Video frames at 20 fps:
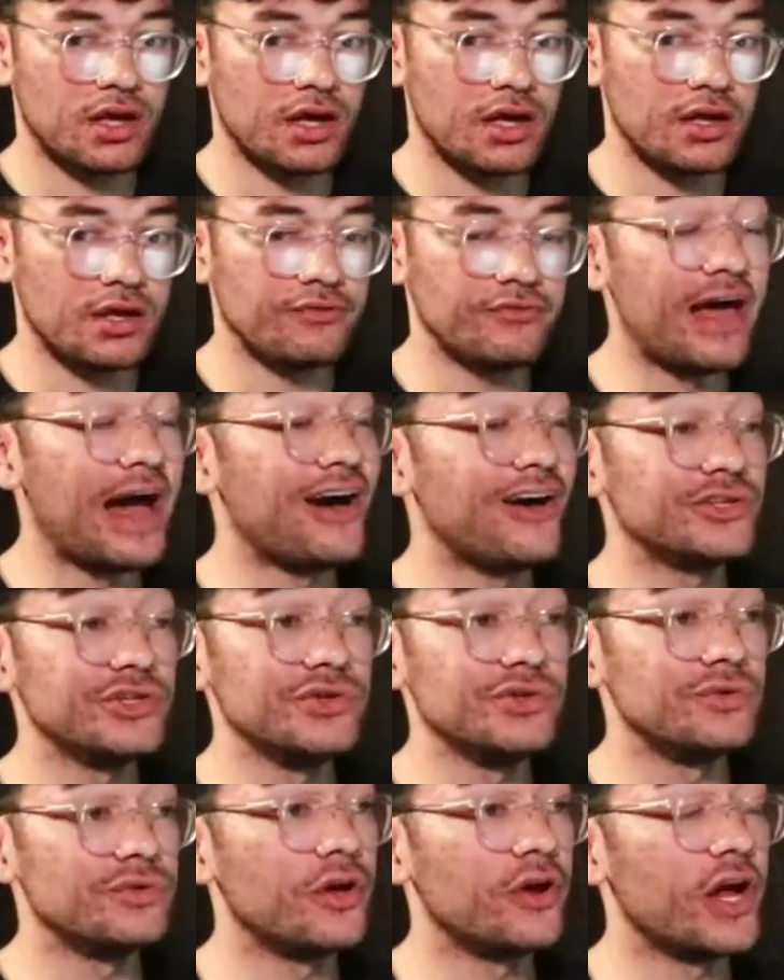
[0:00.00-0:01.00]
value,
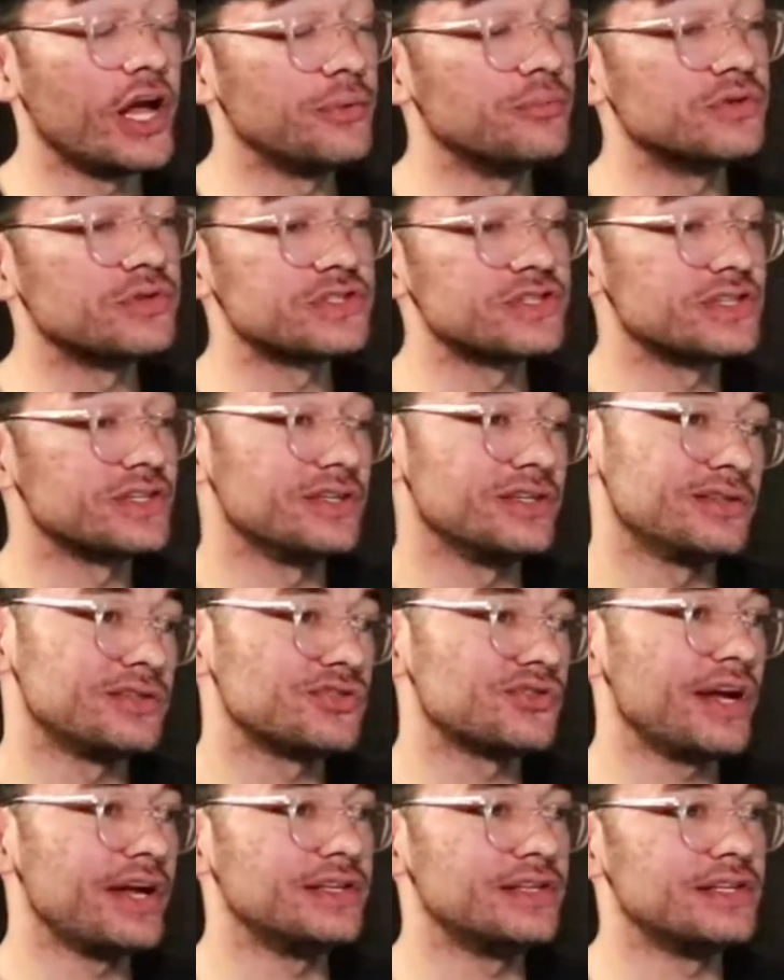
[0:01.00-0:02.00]
they're able to
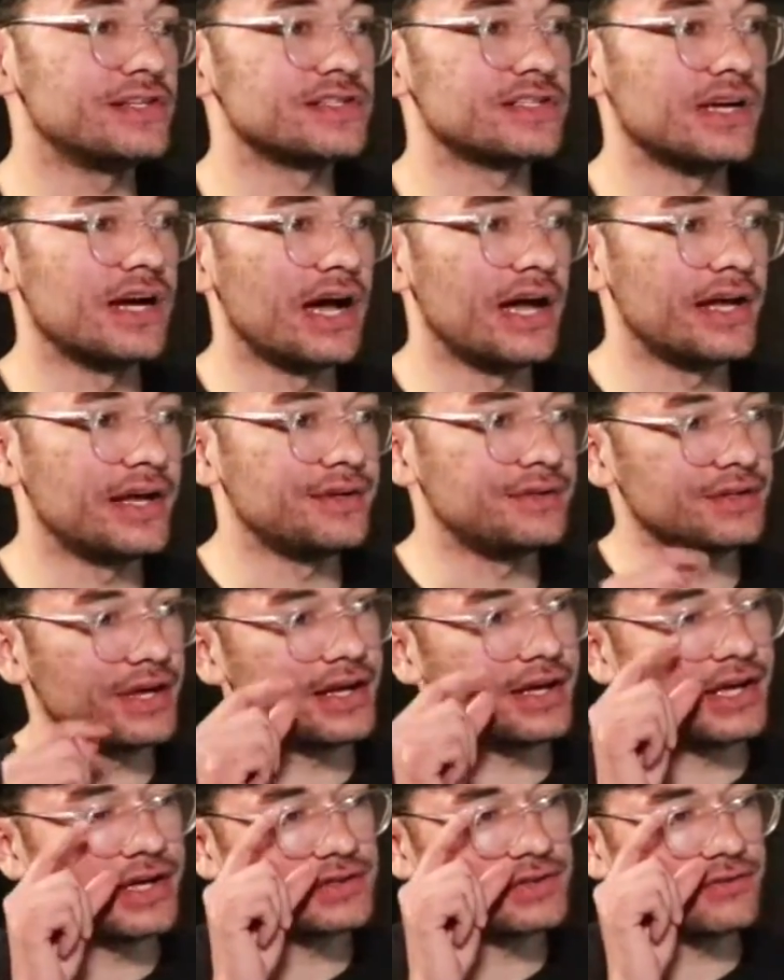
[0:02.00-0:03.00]
trade this guy and get
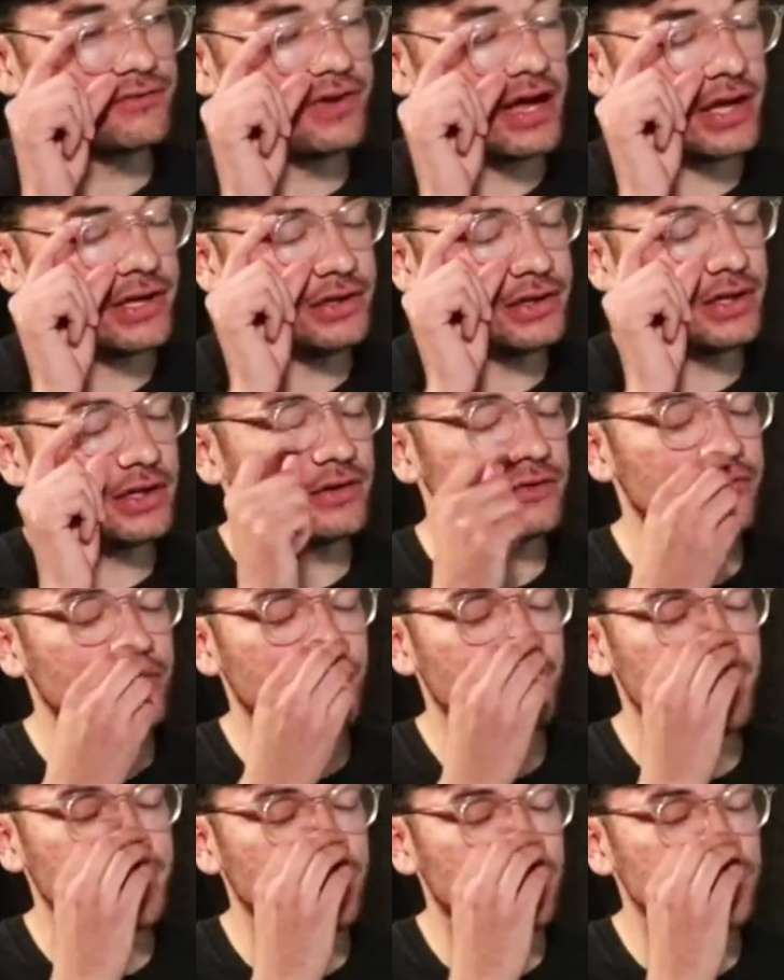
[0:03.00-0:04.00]
some value out of him,
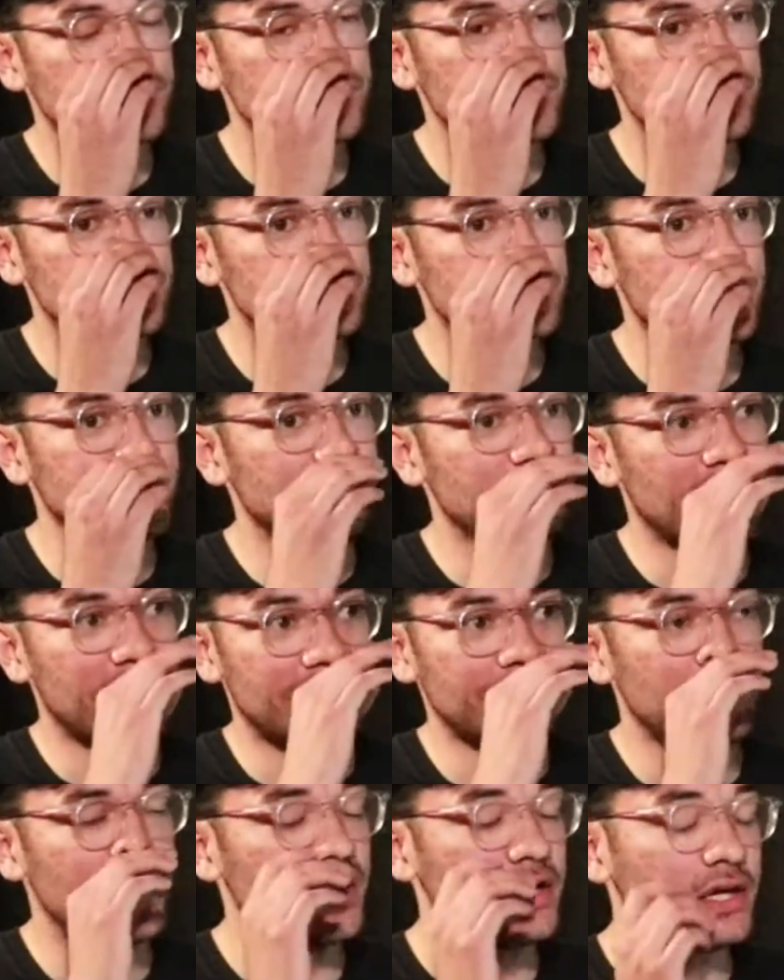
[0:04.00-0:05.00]
and also save a lot of
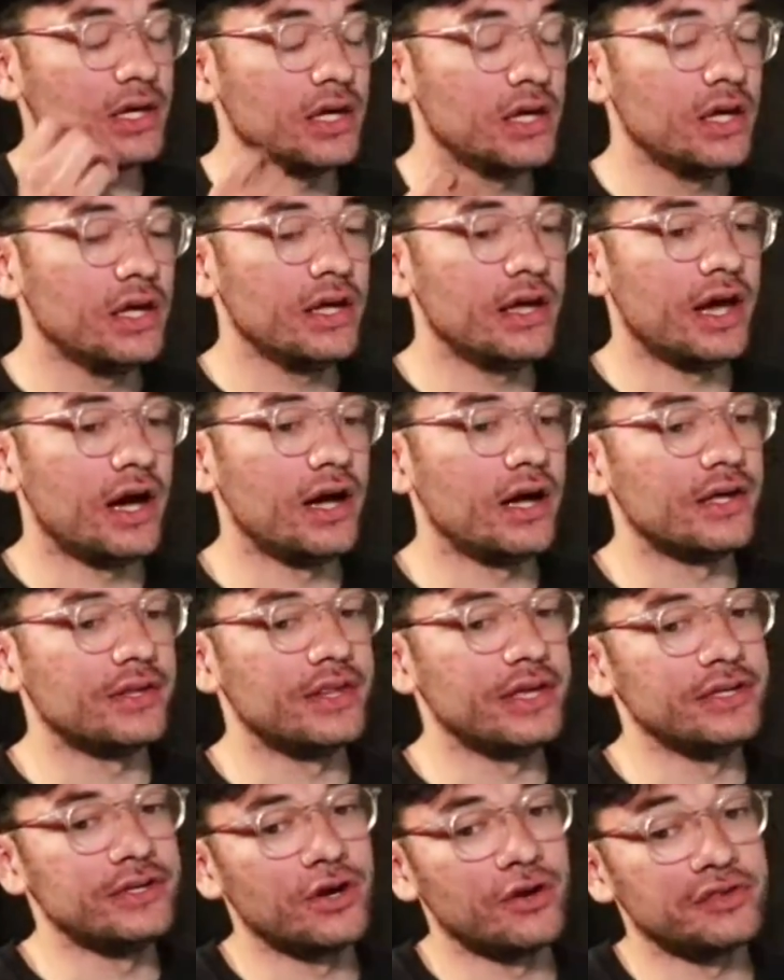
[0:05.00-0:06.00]
money. They
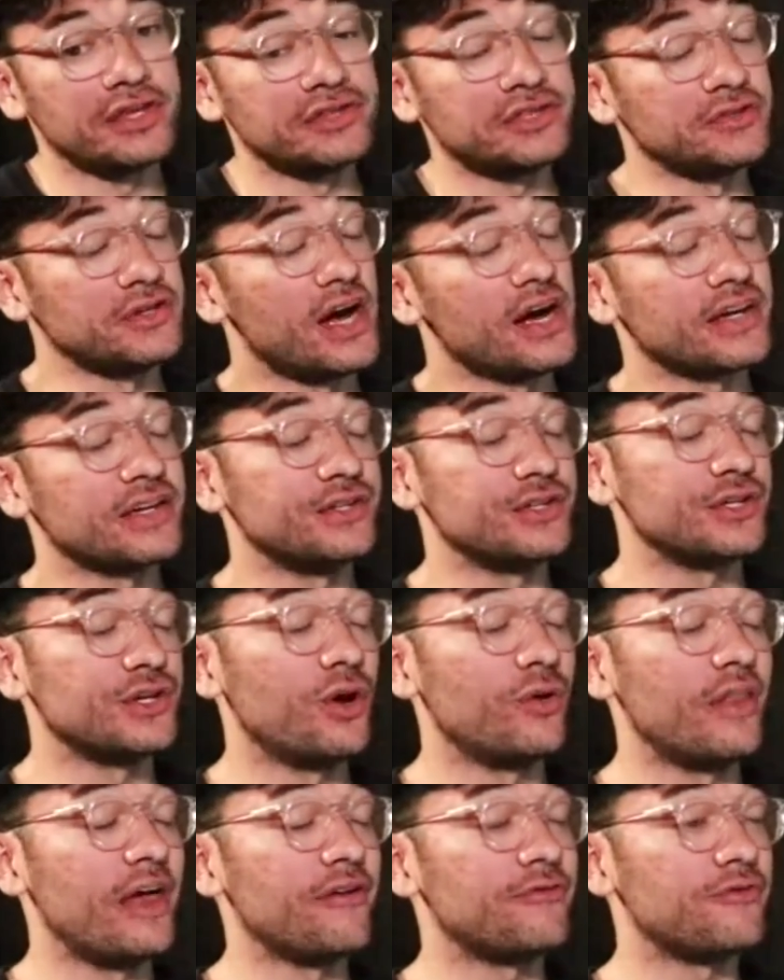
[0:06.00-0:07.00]
know that they're not going to go
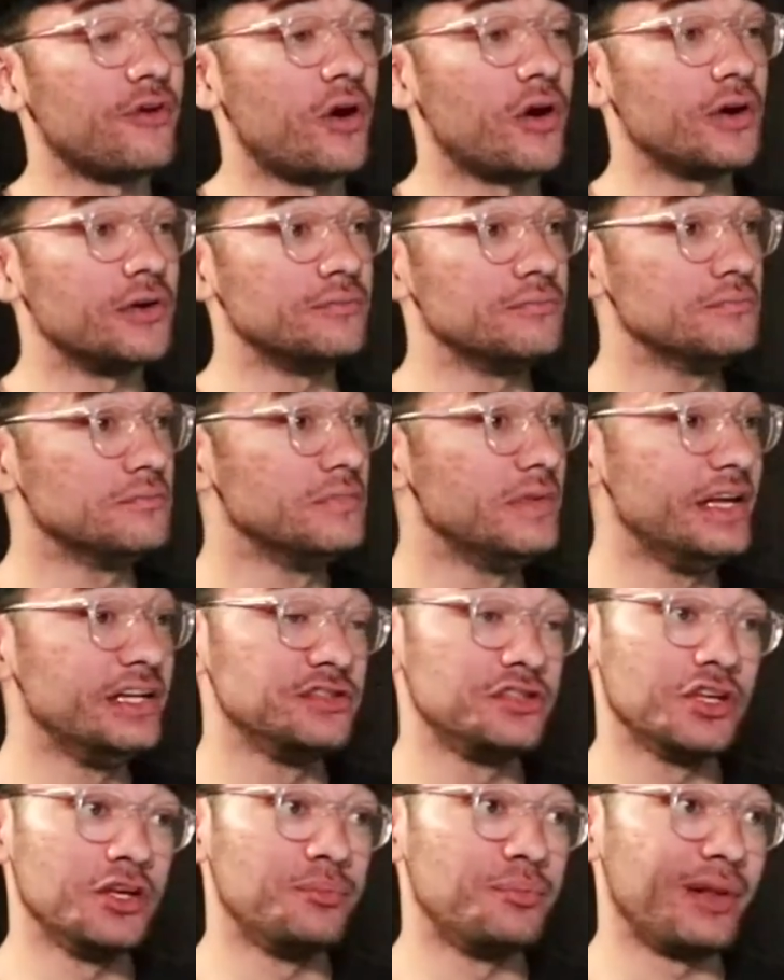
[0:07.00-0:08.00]
that far into the
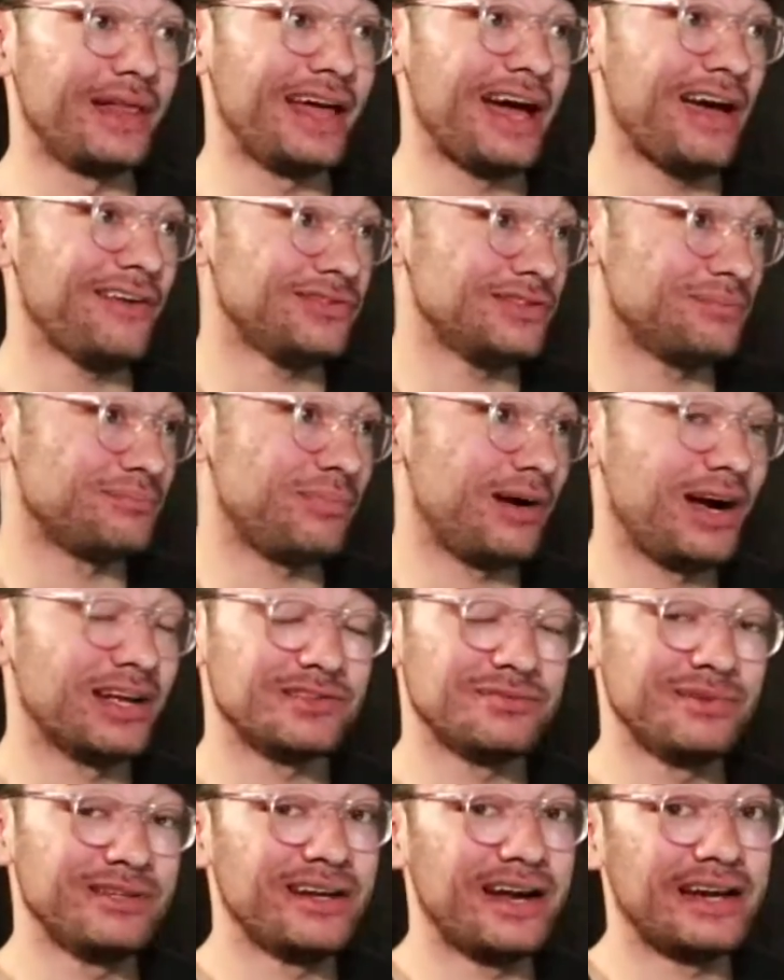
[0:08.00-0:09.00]
playoffs, and possibly
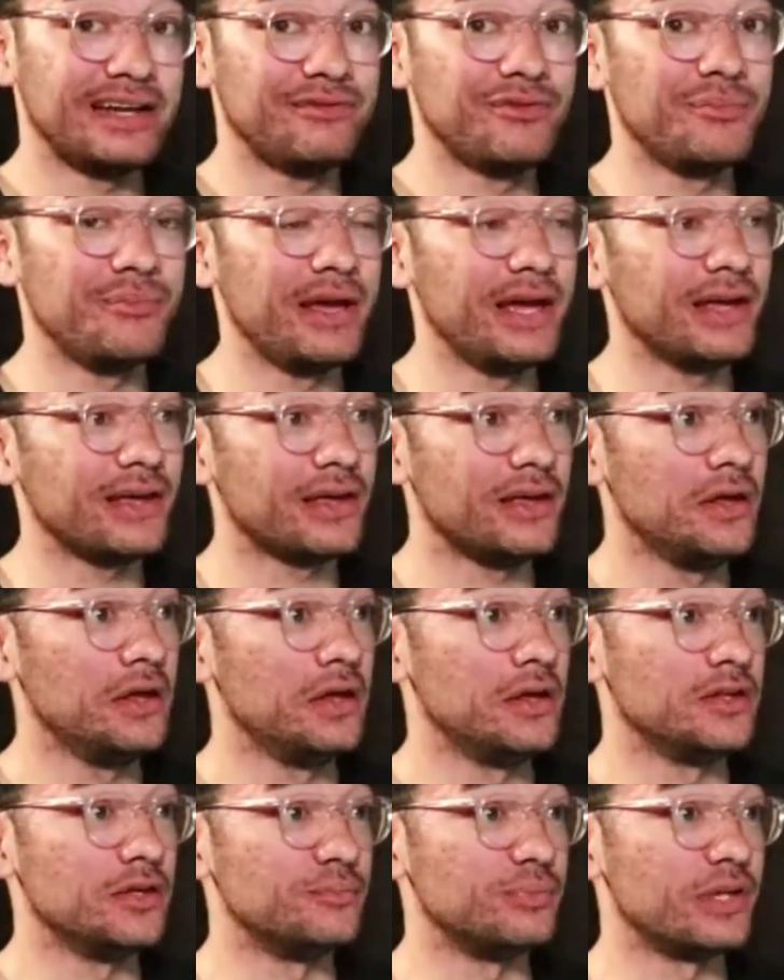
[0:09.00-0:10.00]
not even make the
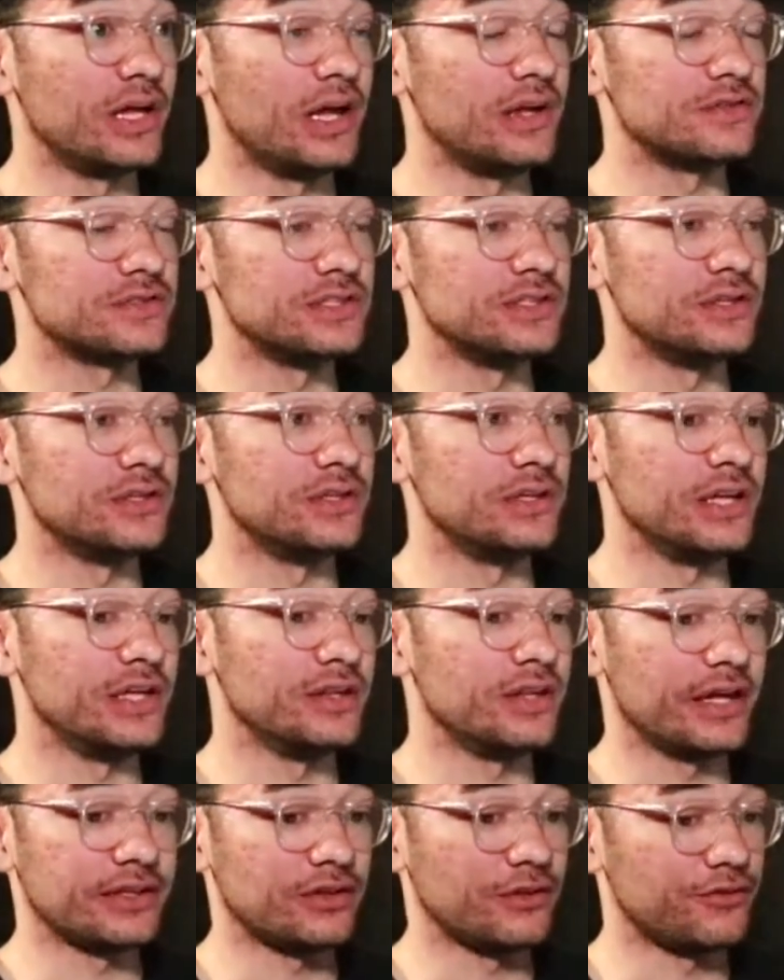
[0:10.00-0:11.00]
playoffs in like
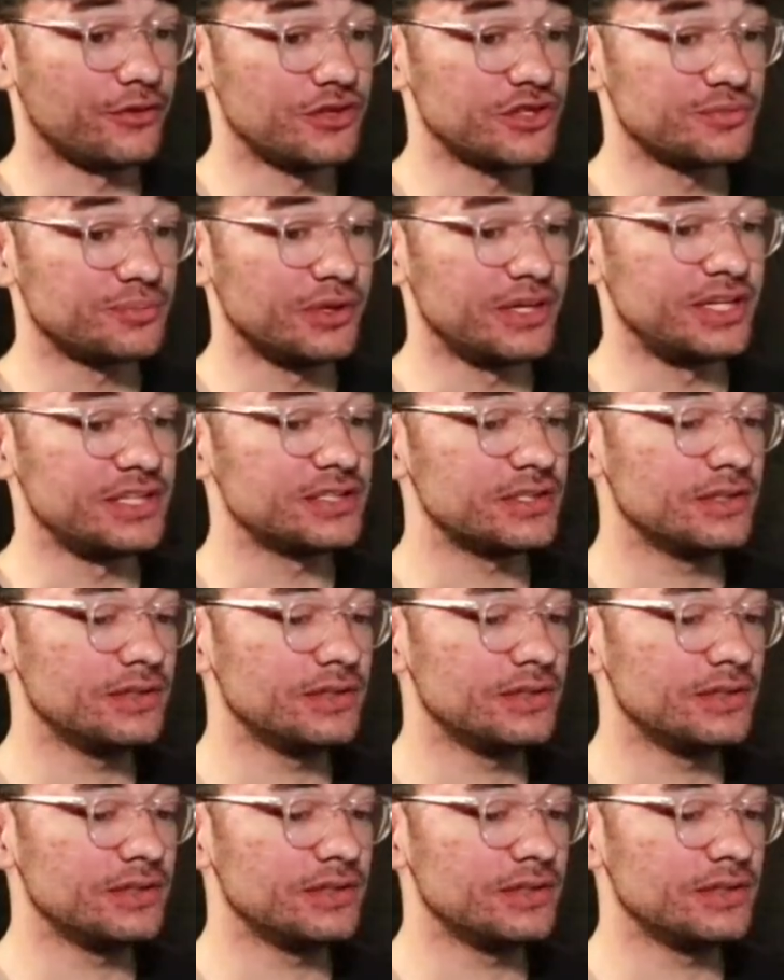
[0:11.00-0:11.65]
the first place.